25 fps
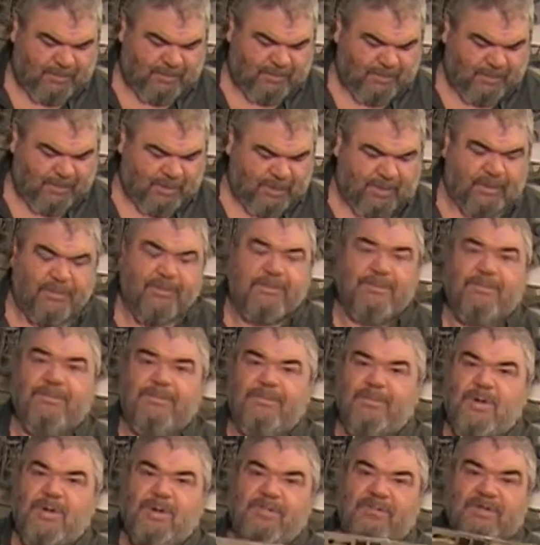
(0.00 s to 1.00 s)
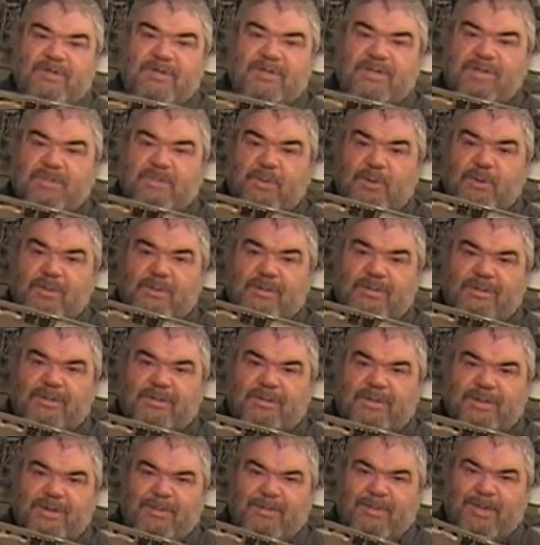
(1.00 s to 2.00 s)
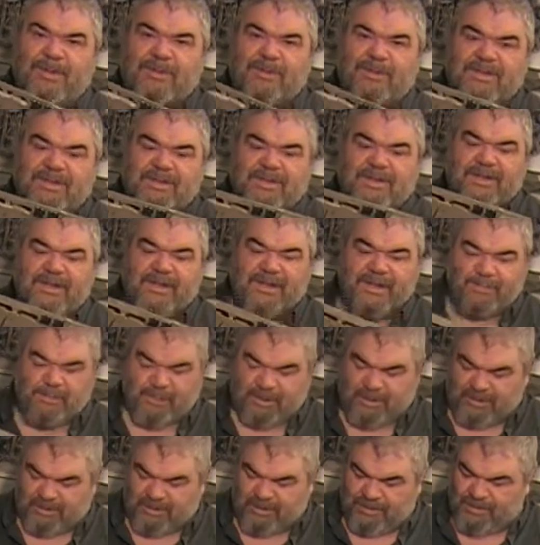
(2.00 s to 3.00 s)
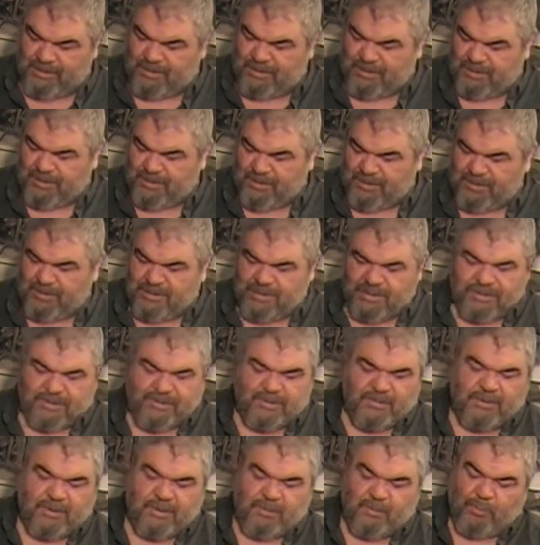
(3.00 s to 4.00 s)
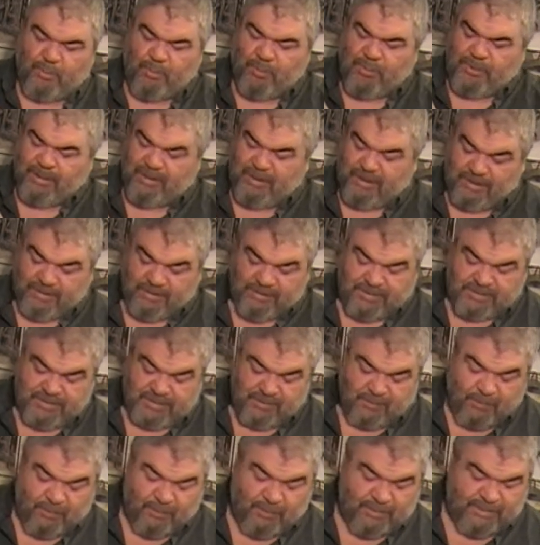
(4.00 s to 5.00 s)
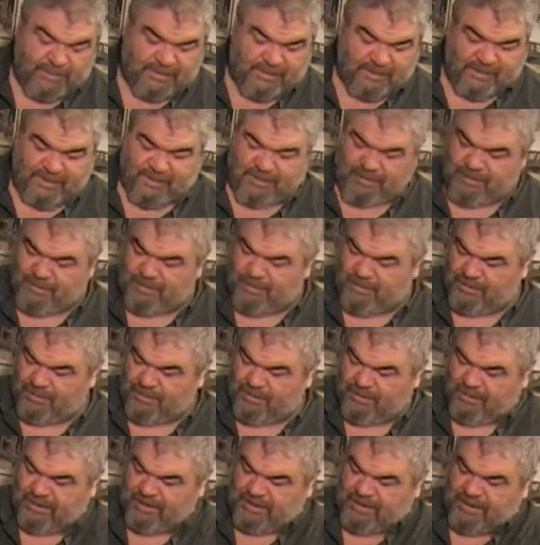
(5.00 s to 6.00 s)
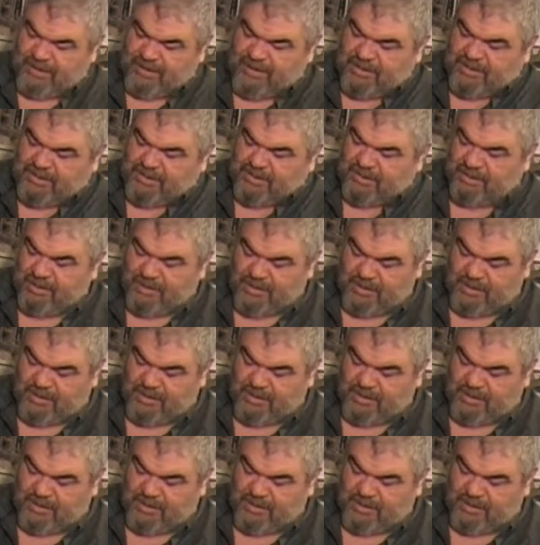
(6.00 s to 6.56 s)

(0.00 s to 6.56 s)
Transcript: Well, not very small compared to today, but the circuit board, and there's still holes here in the case.